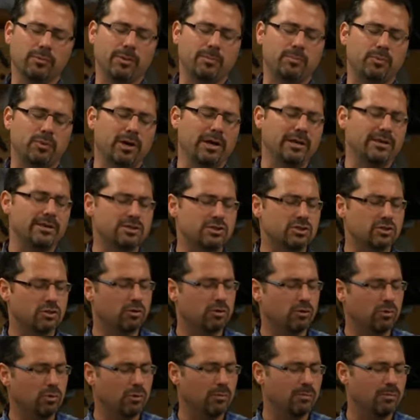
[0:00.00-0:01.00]
We pray that
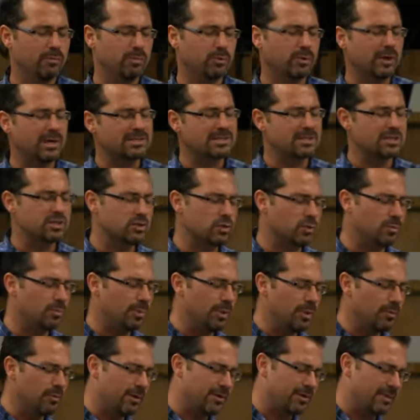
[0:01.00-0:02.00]
your presence will
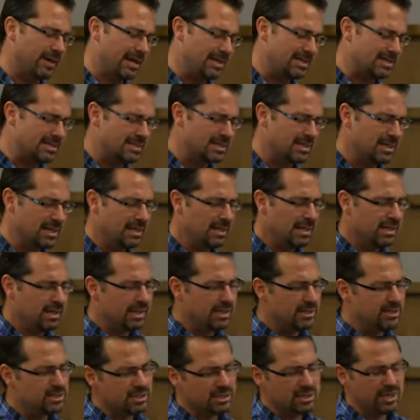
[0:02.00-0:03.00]
be with us
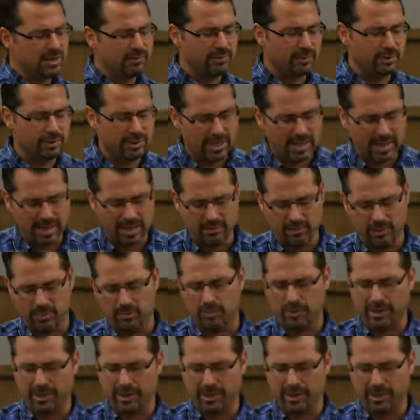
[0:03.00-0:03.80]
each and every day. We